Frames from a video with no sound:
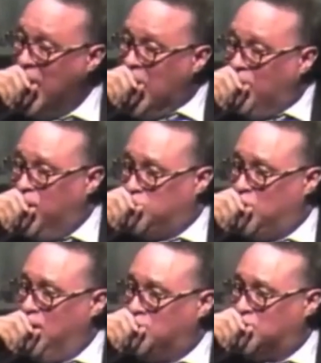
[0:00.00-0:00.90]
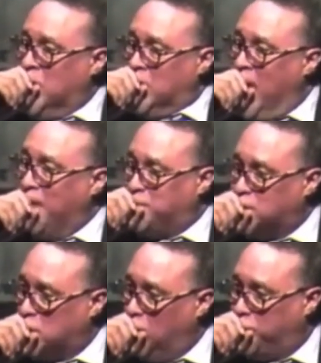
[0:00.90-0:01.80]
that Jesus opted to
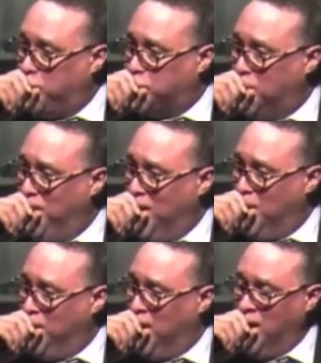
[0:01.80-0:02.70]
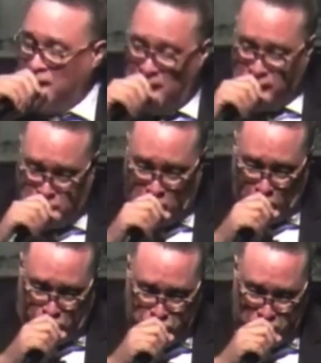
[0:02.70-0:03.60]
go through Samaria, but he needed to go
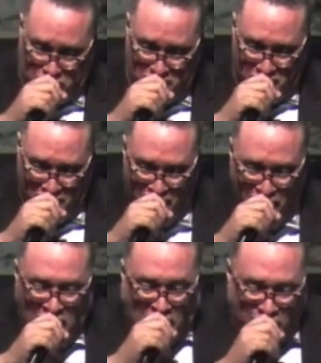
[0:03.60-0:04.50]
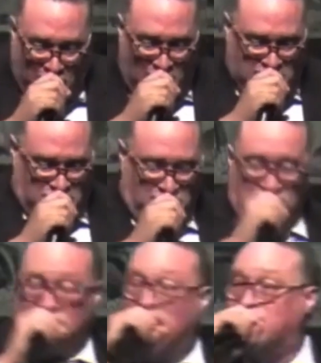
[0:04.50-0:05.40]
through Samaria because of the
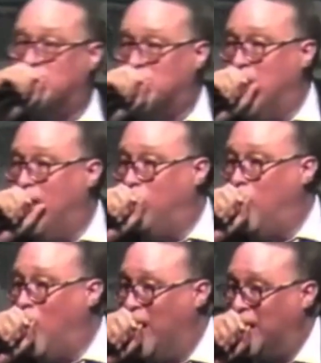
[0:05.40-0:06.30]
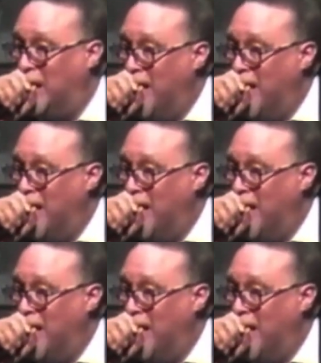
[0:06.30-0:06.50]
necessity of one.